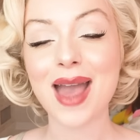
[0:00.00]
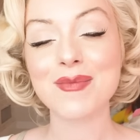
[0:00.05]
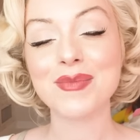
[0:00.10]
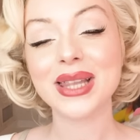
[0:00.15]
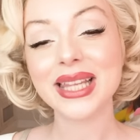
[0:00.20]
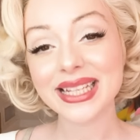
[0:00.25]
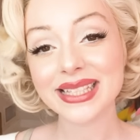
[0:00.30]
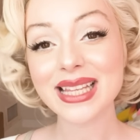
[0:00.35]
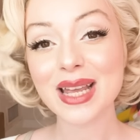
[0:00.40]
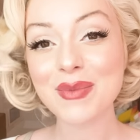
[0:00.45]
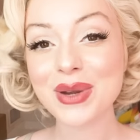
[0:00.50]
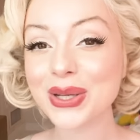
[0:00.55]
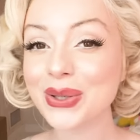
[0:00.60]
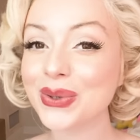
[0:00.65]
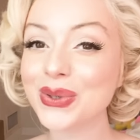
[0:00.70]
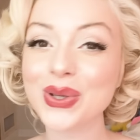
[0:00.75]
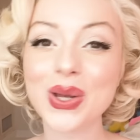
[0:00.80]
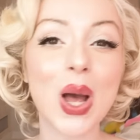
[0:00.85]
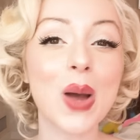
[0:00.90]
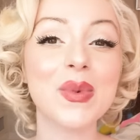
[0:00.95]
please let me know
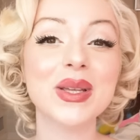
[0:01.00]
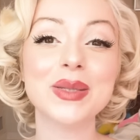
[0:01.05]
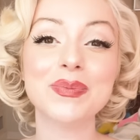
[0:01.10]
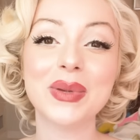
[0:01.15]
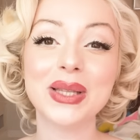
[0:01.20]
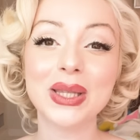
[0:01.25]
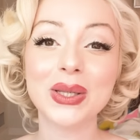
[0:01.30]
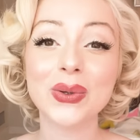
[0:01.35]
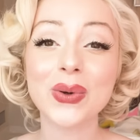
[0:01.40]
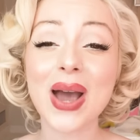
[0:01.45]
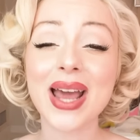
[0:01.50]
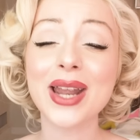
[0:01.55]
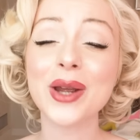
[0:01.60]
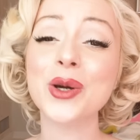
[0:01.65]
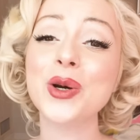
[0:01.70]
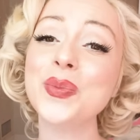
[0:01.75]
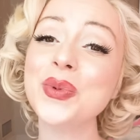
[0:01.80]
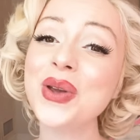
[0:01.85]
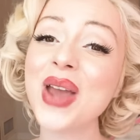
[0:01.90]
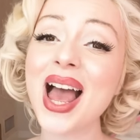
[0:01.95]
in the comments below. And I
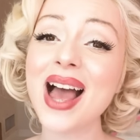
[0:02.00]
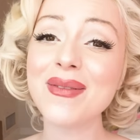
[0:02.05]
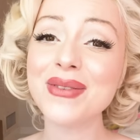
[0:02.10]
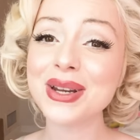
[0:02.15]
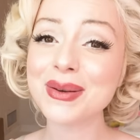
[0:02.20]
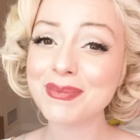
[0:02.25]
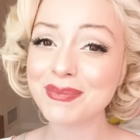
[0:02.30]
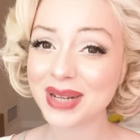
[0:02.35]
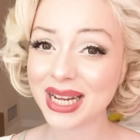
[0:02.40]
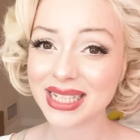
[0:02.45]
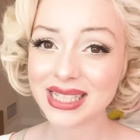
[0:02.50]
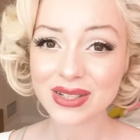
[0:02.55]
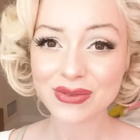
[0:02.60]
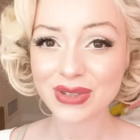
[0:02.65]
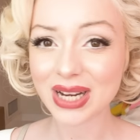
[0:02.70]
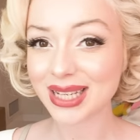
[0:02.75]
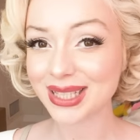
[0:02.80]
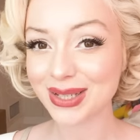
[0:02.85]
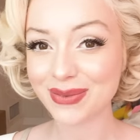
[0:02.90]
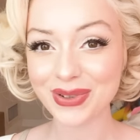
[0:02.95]
hope you have an amazing
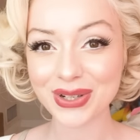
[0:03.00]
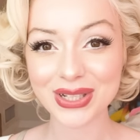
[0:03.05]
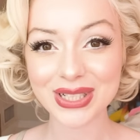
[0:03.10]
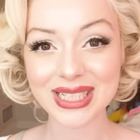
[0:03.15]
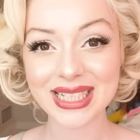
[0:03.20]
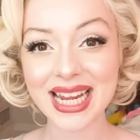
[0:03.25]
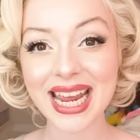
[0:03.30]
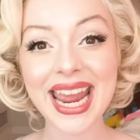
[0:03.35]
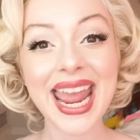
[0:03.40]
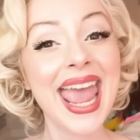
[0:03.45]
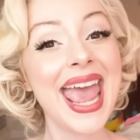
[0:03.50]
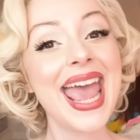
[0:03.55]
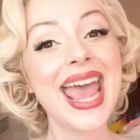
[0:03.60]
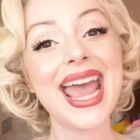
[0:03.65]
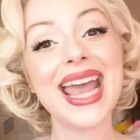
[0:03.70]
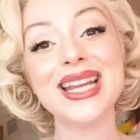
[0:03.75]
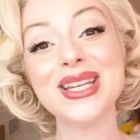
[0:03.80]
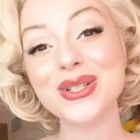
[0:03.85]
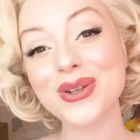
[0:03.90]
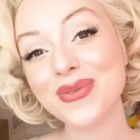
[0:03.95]
rest of your day.
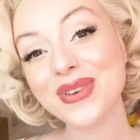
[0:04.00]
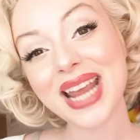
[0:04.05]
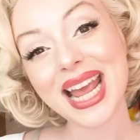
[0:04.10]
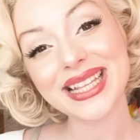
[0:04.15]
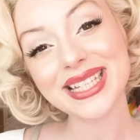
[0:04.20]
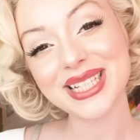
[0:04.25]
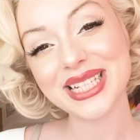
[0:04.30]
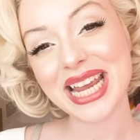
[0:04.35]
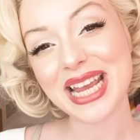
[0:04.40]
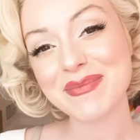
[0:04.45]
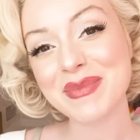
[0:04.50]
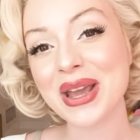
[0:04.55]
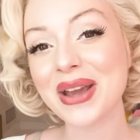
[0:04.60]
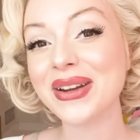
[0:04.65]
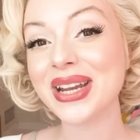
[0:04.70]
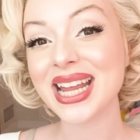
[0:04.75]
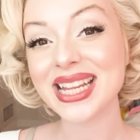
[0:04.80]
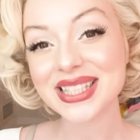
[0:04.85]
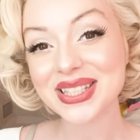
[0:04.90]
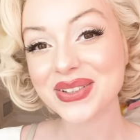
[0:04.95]
And don't forget to check me
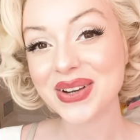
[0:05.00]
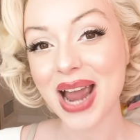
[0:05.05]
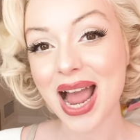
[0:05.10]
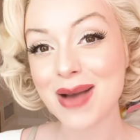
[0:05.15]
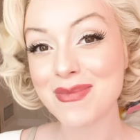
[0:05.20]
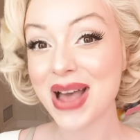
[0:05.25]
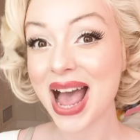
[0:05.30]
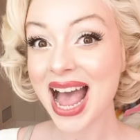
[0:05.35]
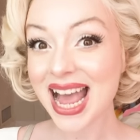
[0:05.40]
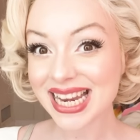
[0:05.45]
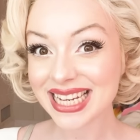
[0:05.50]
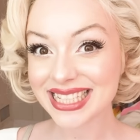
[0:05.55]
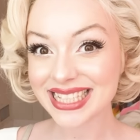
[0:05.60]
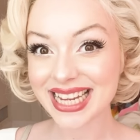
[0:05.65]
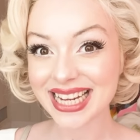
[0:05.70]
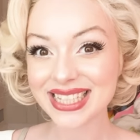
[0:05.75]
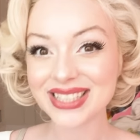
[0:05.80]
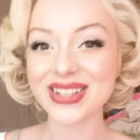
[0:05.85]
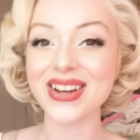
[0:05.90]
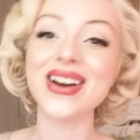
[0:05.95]
out on Instagram and on
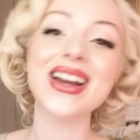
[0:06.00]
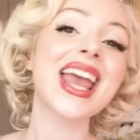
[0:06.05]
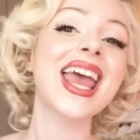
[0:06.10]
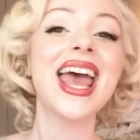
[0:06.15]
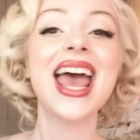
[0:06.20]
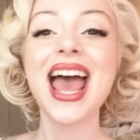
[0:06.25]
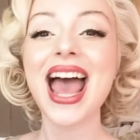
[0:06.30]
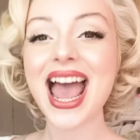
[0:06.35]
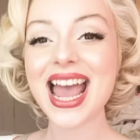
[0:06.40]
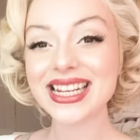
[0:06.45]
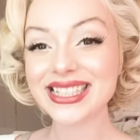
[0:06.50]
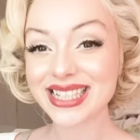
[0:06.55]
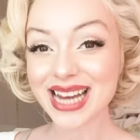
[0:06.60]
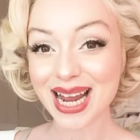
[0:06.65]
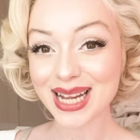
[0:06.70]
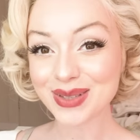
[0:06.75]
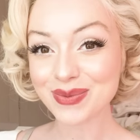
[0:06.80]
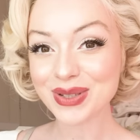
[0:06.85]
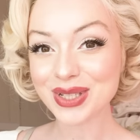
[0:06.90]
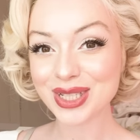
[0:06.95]
TikTok at
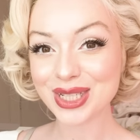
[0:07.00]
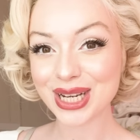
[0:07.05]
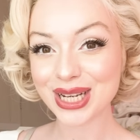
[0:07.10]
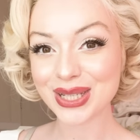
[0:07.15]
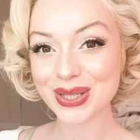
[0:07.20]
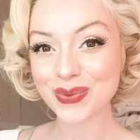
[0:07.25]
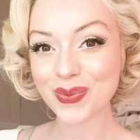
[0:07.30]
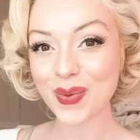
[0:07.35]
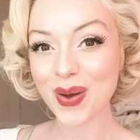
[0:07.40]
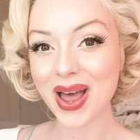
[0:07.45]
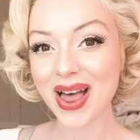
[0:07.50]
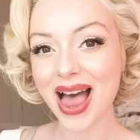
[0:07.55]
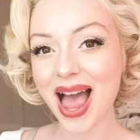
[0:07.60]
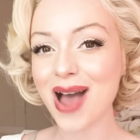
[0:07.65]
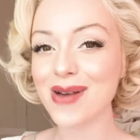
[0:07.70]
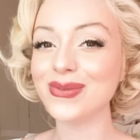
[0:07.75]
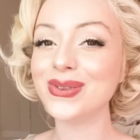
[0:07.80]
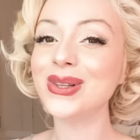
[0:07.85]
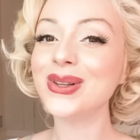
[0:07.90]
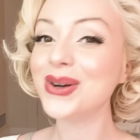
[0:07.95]
Jasmine Chiswell. I
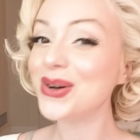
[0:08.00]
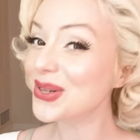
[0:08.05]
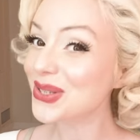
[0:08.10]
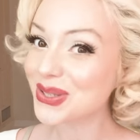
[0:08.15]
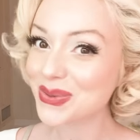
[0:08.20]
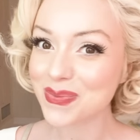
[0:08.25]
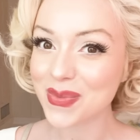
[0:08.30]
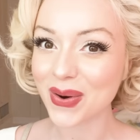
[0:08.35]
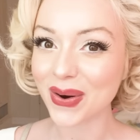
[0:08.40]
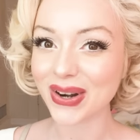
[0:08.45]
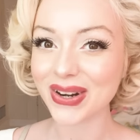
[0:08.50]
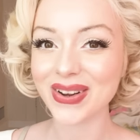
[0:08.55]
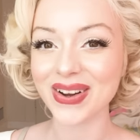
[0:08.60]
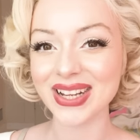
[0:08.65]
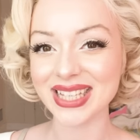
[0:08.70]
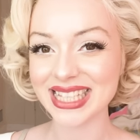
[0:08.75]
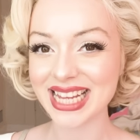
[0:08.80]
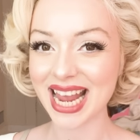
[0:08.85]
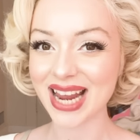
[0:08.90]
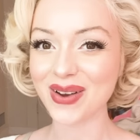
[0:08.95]
have loads more
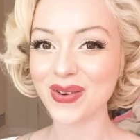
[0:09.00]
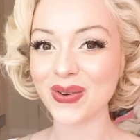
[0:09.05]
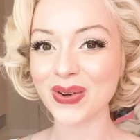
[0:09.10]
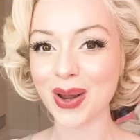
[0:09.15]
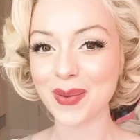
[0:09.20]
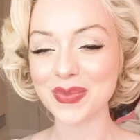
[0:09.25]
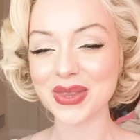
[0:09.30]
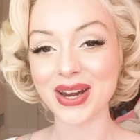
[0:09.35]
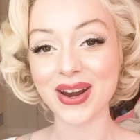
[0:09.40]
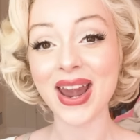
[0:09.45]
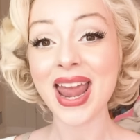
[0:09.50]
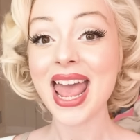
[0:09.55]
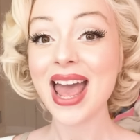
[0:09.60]
content going up there